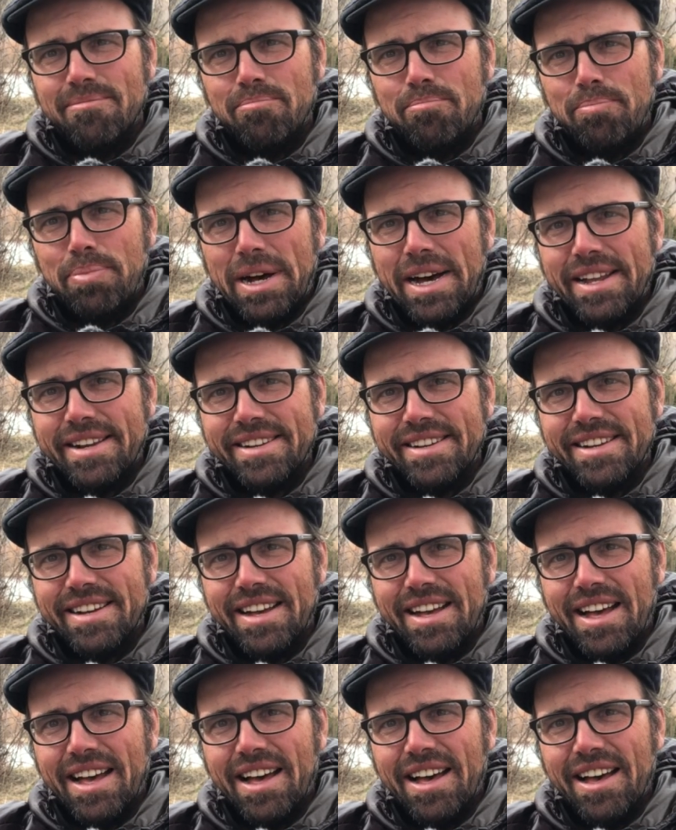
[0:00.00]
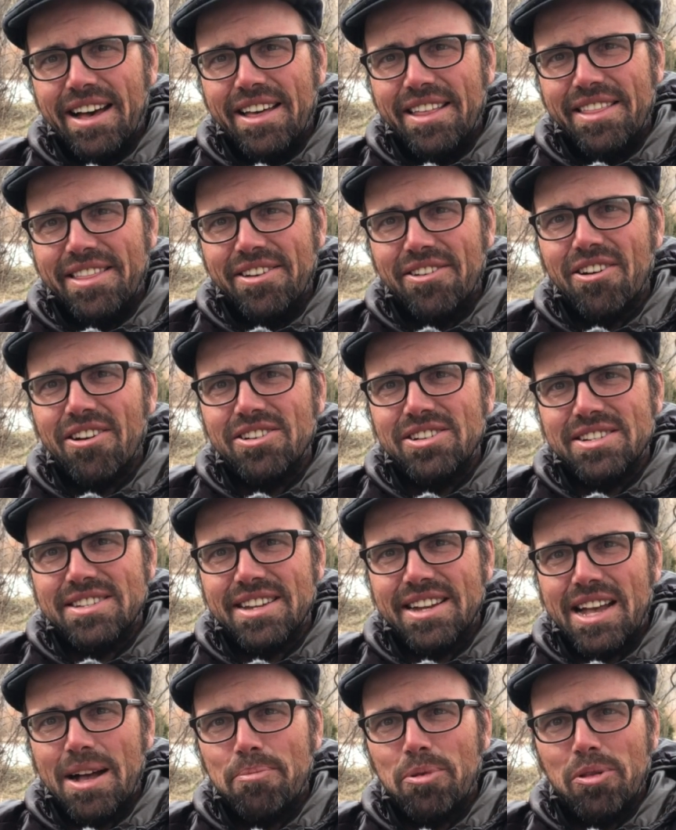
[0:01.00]
but there are just
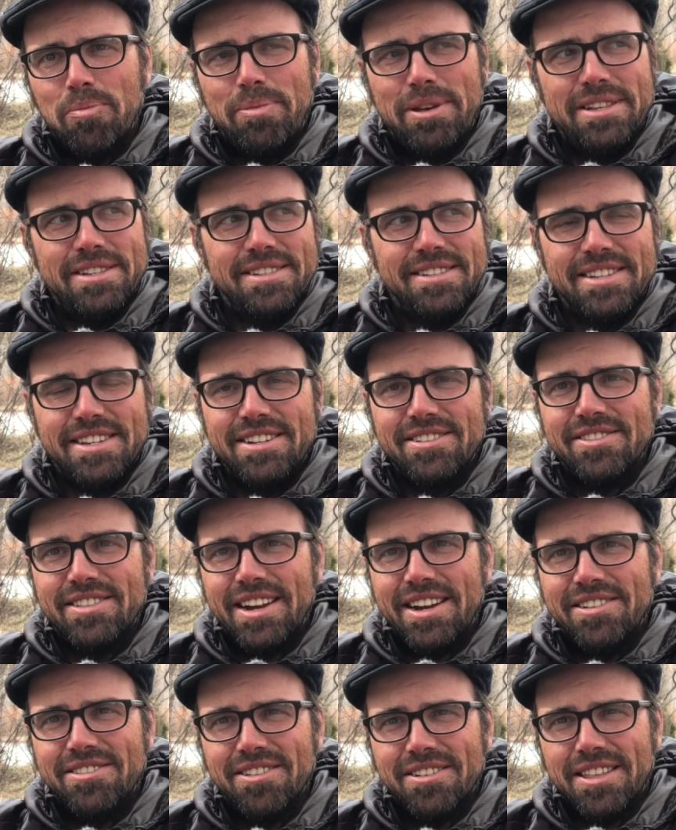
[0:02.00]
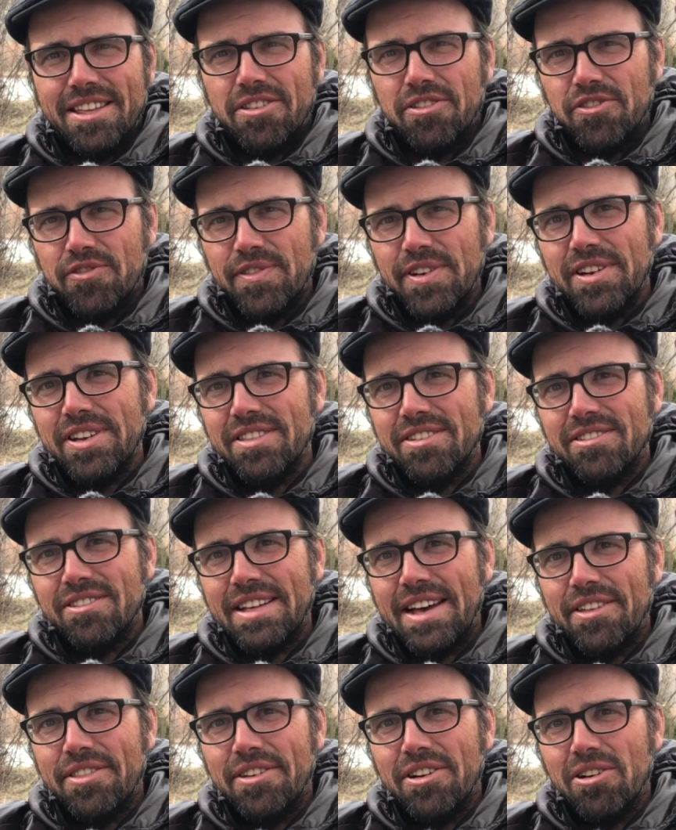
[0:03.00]
a couple of pieces of gear that I took that there's very little
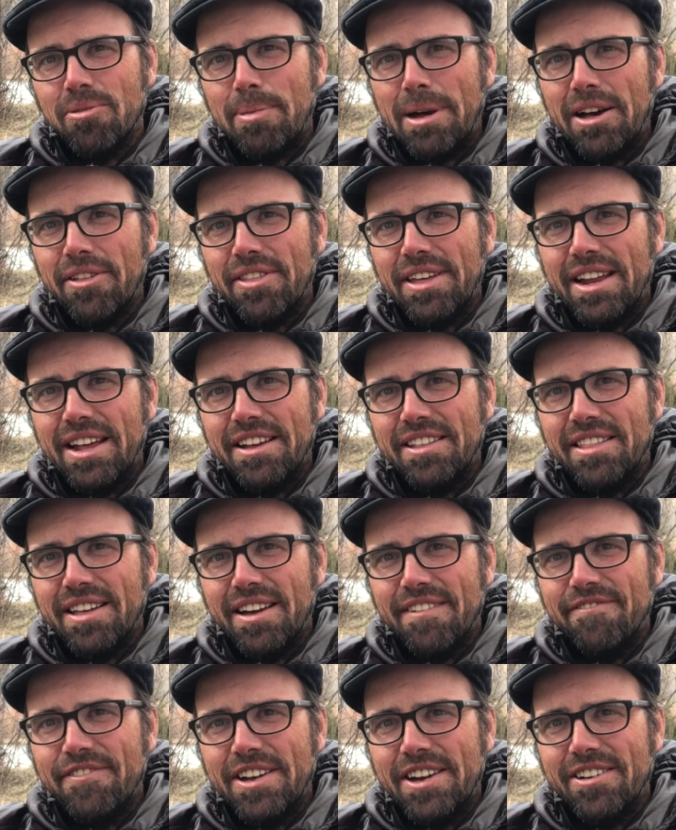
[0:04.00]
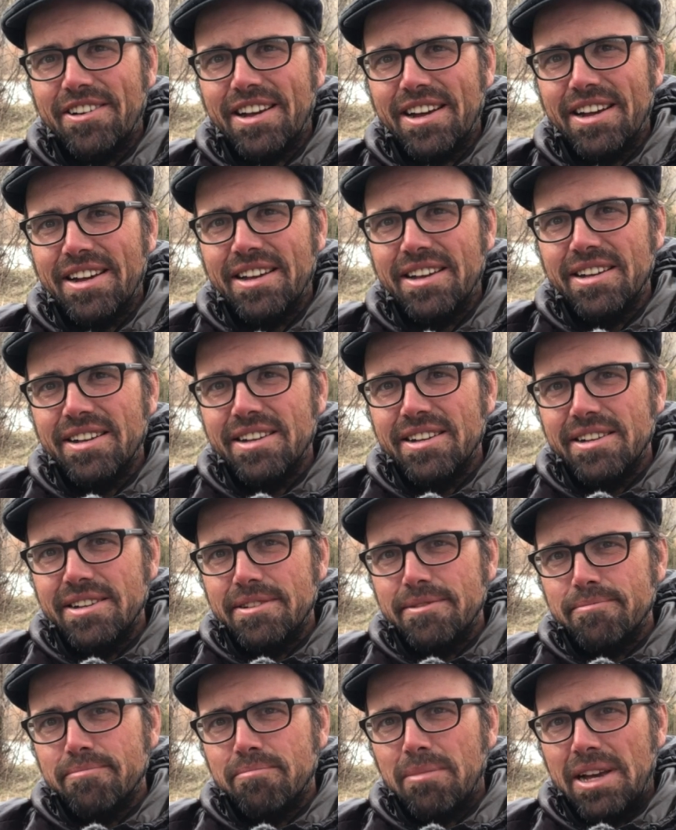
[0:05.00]
out there about that I figured I
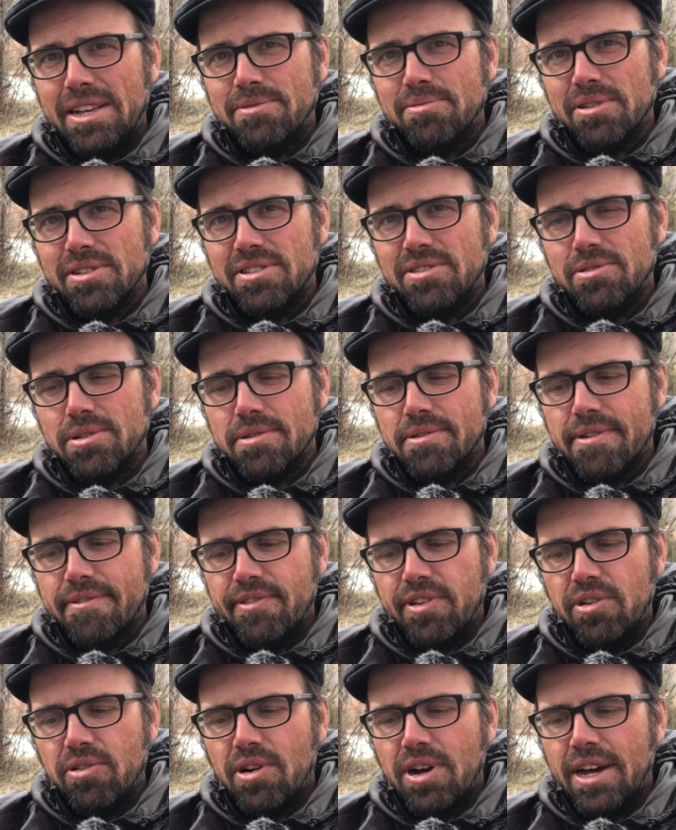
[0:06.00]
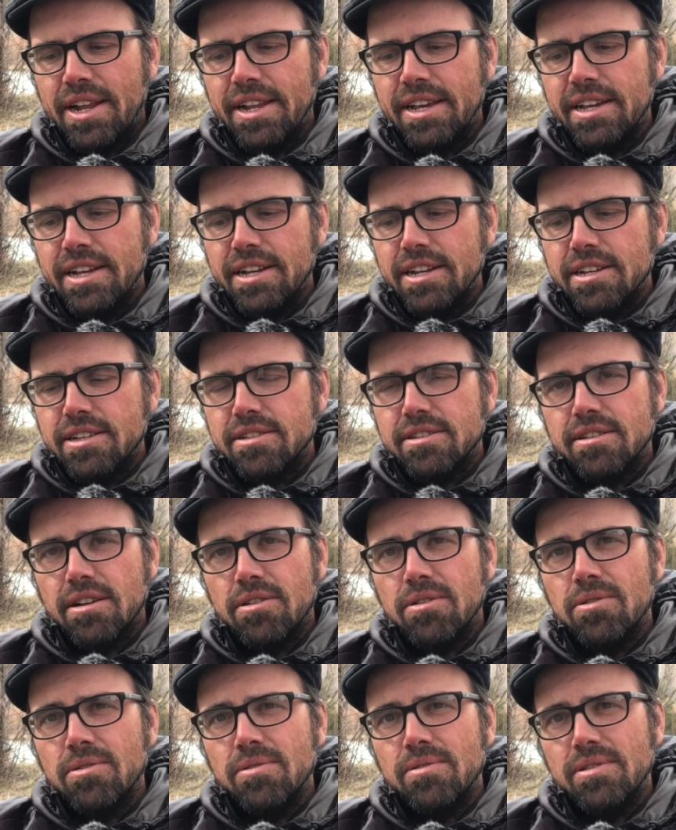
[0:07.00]
might as well do a review on.
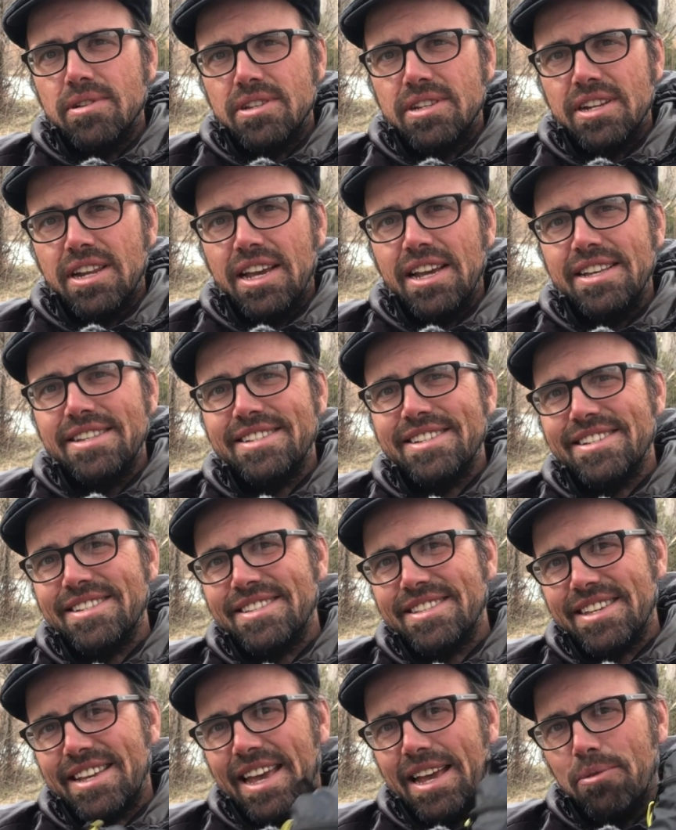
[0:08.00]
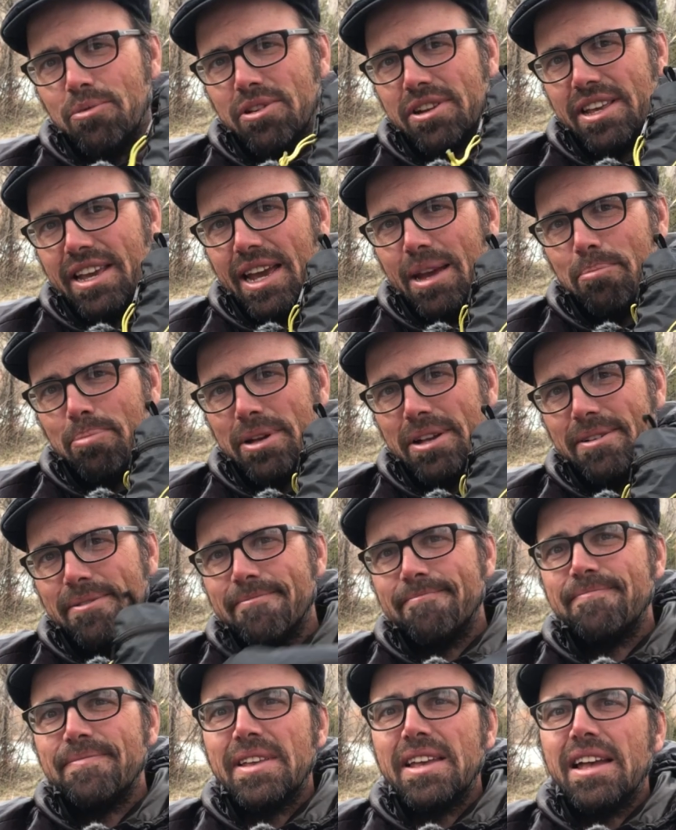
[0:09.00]
So today's is the Gatewood Cape.
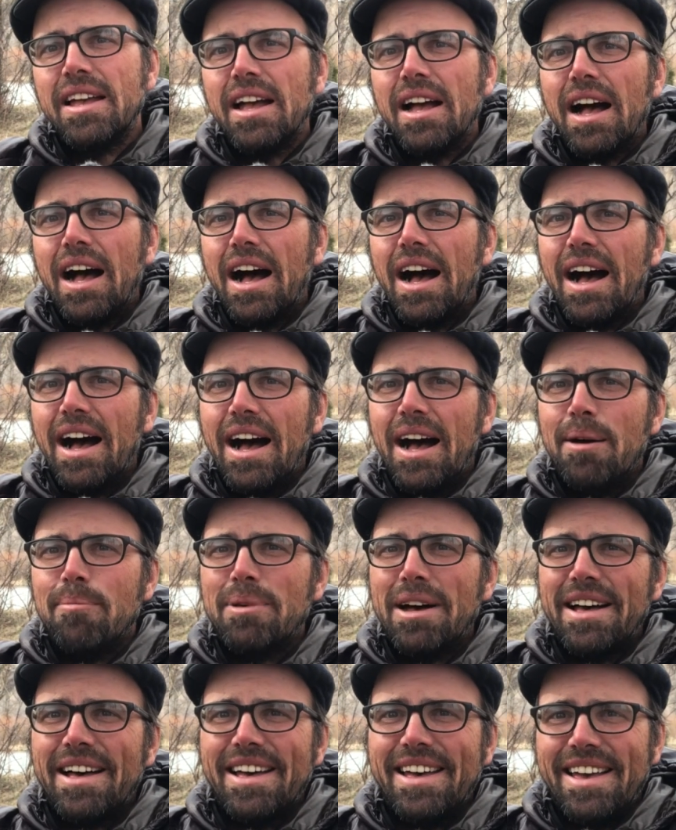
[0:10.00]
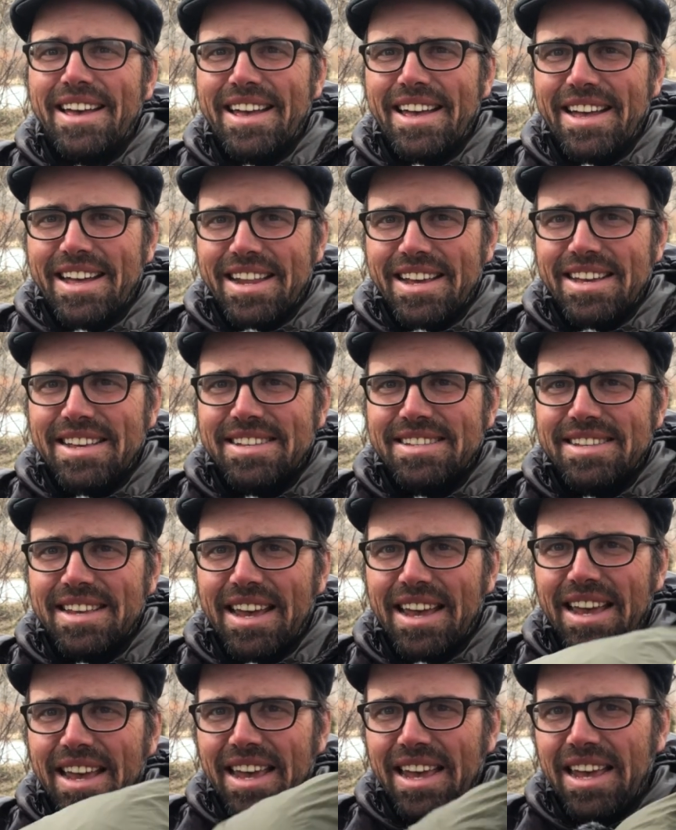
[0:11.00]
It is
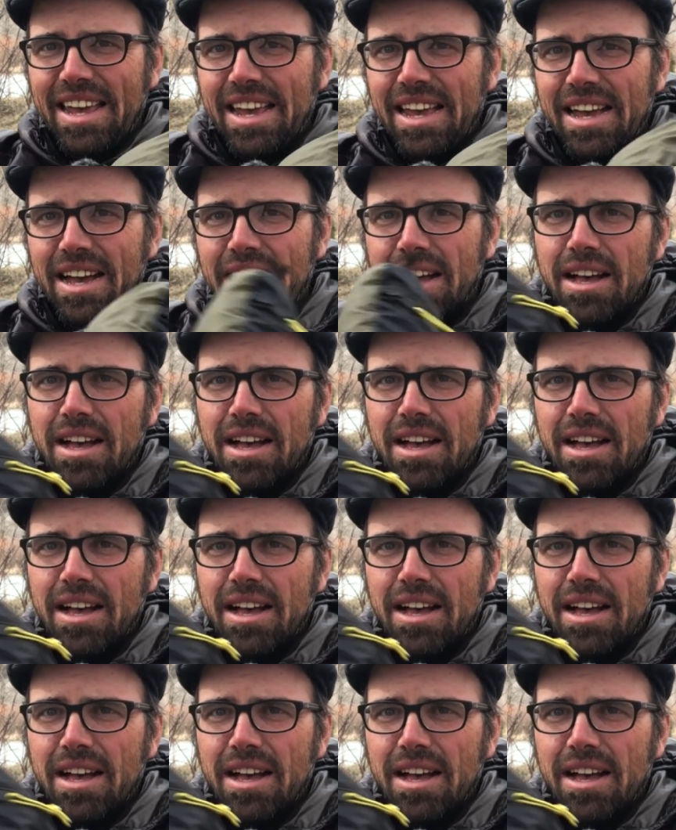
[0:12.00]
a